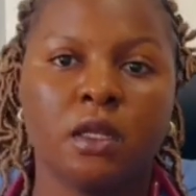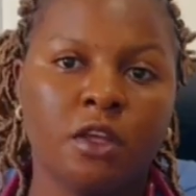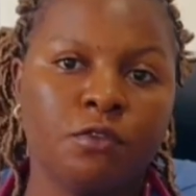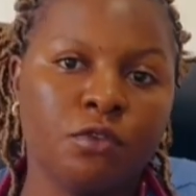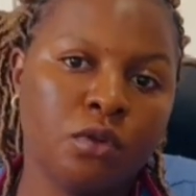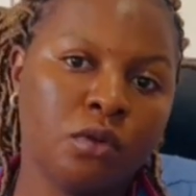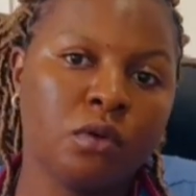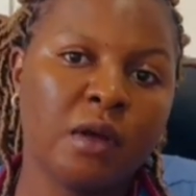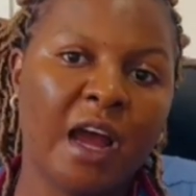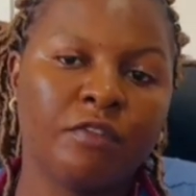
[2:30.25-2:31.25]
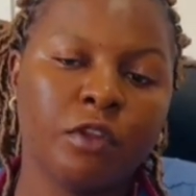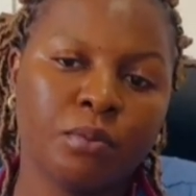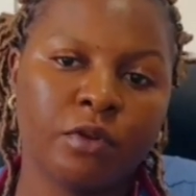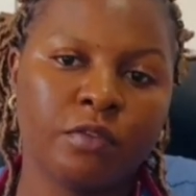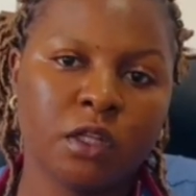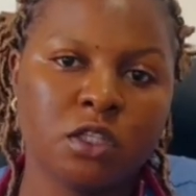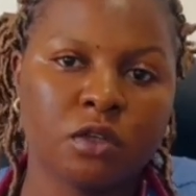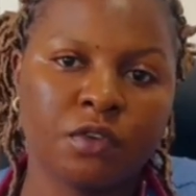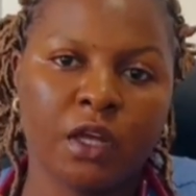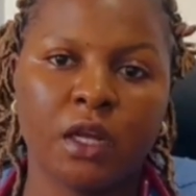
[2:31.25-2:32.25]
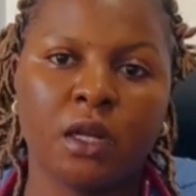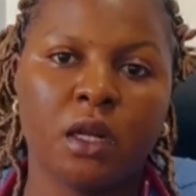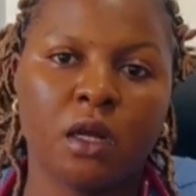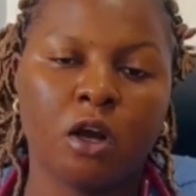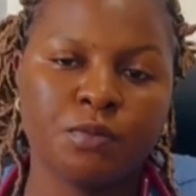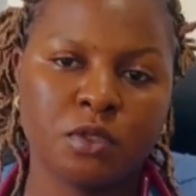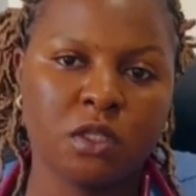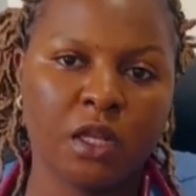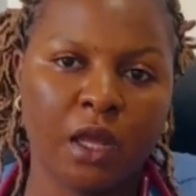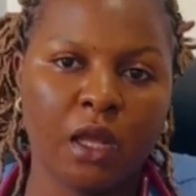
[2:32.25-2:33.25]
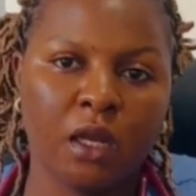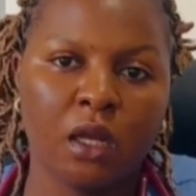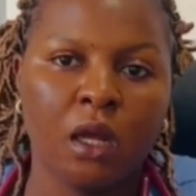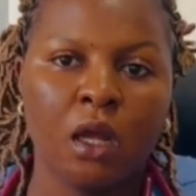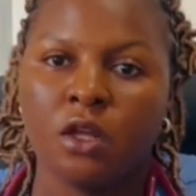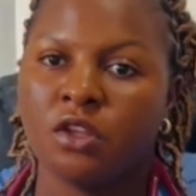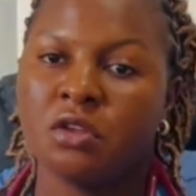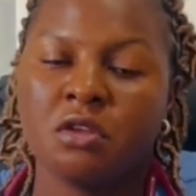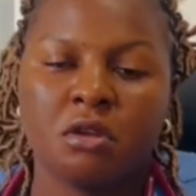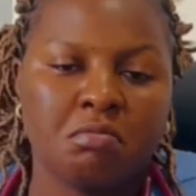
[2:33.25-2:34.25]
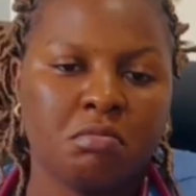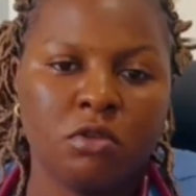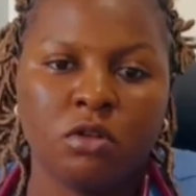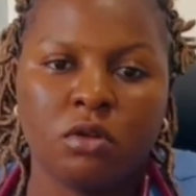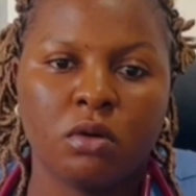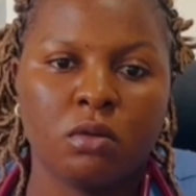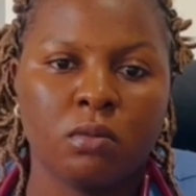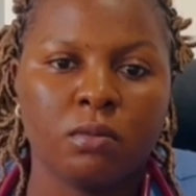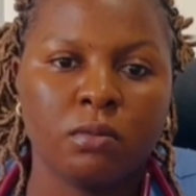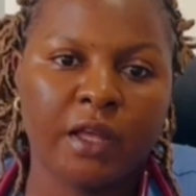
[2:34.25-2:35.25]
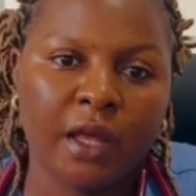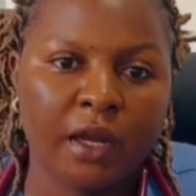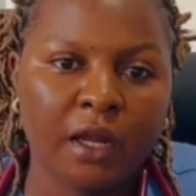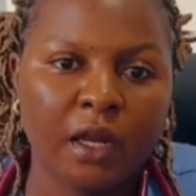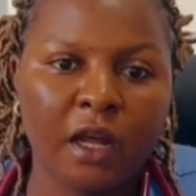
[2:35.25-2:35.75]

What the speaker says: If you have the privilege of getting up to date, you can get it.